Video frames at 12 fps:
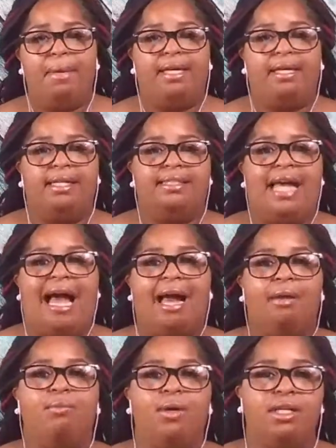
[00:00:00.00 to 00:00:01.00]
because
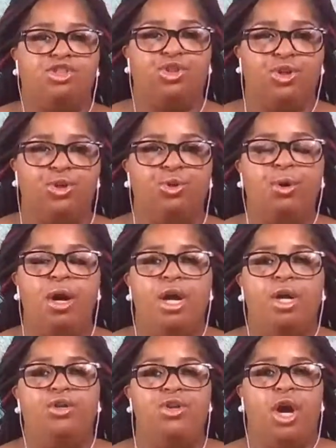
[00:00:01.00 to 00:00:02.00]
I want to
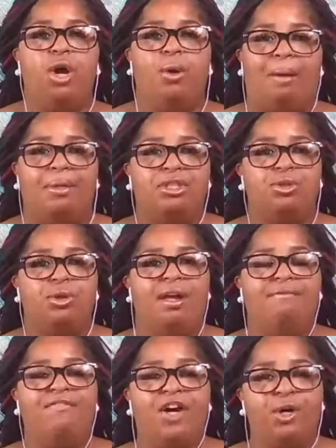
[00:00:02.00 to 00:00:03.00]
know, I want to
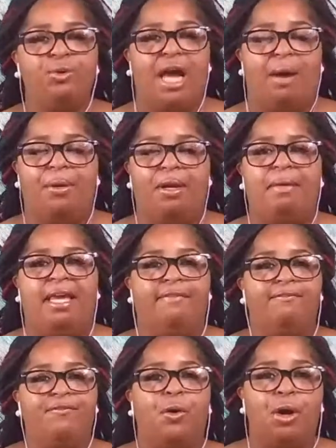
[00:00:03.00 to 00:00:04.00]
vote, I want to be
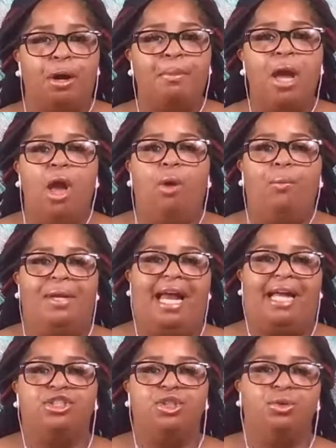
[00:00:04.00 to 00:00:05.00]
informed when
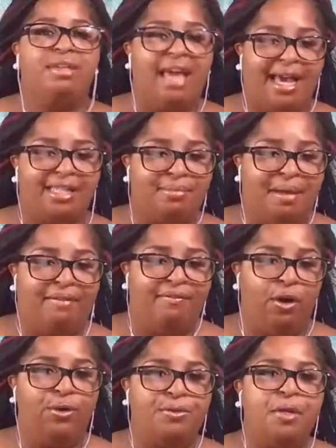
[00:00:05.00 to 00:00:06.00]
I do cast my
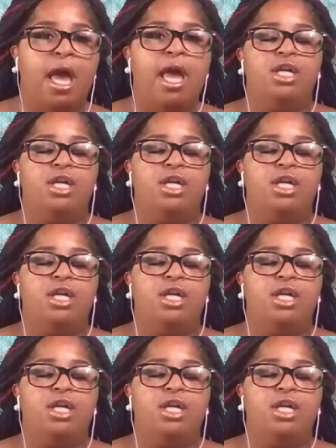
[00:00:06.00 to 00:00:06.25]
vote.